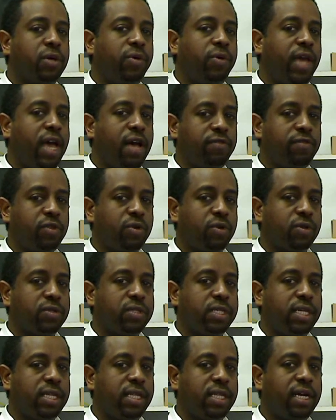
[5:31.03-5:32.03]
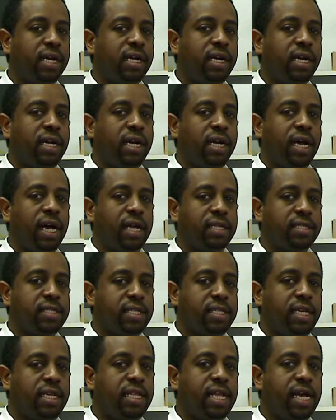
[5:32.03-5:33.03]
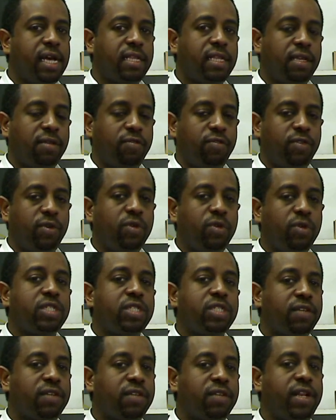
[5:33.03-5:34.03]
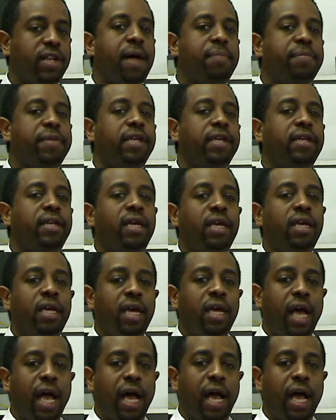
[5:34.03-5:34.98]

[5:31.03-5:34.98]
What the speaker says: So we have to consider and see that in future if it happens,